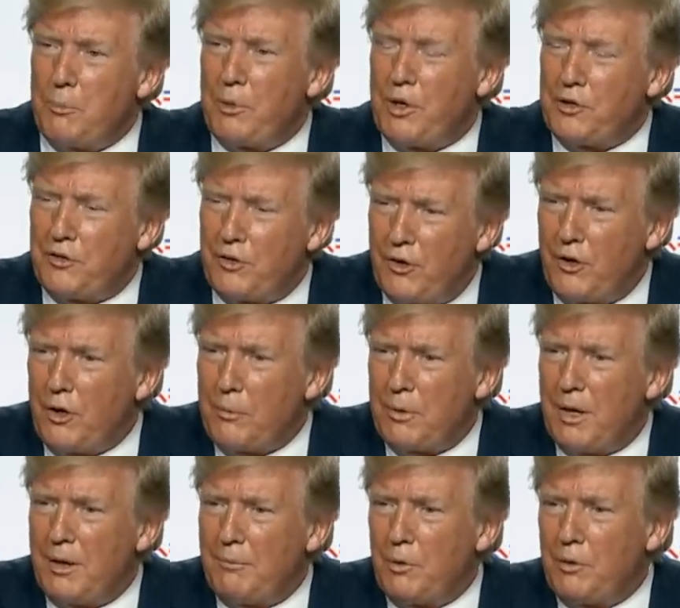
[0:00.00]
how President
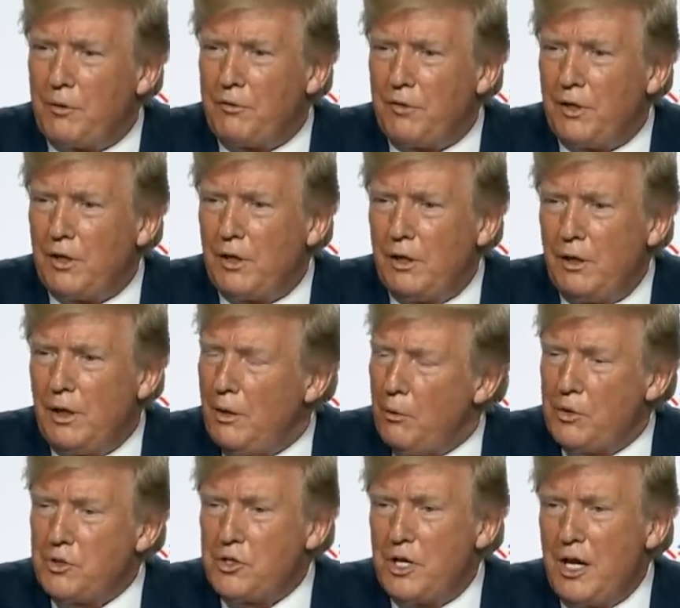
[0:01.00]
Obama would feel. He
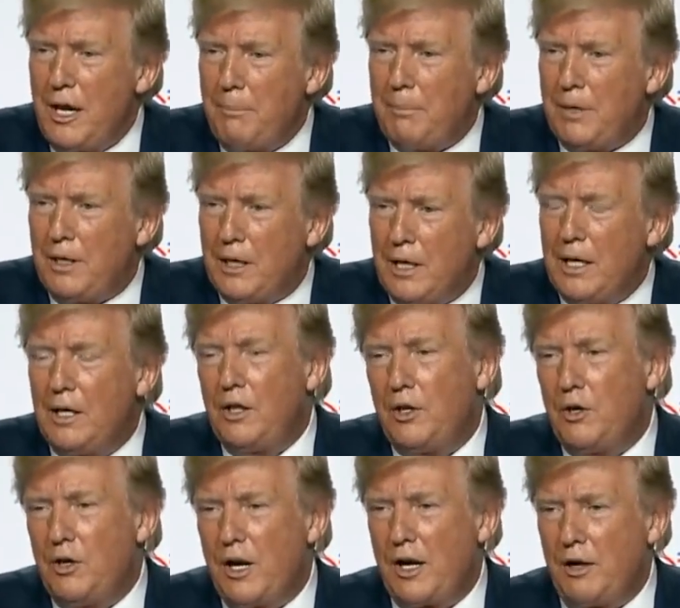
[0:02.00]
wasn't happy, and
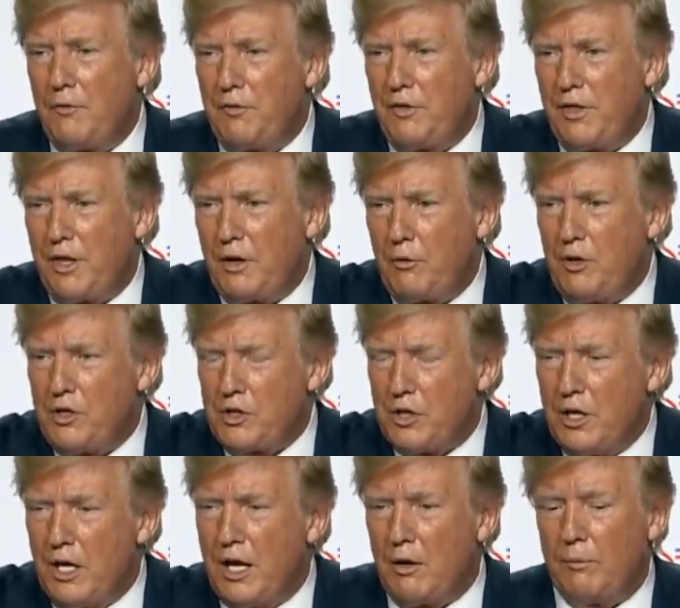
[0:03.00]
they're not in for that
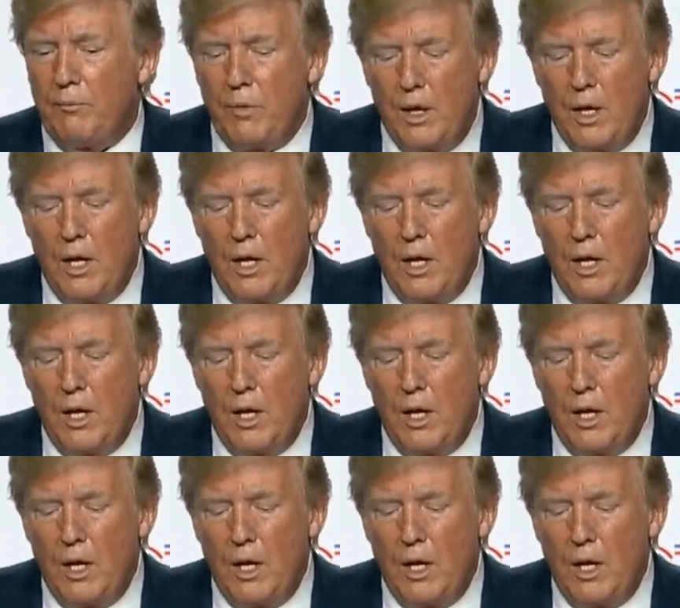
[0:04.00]
reason. Now,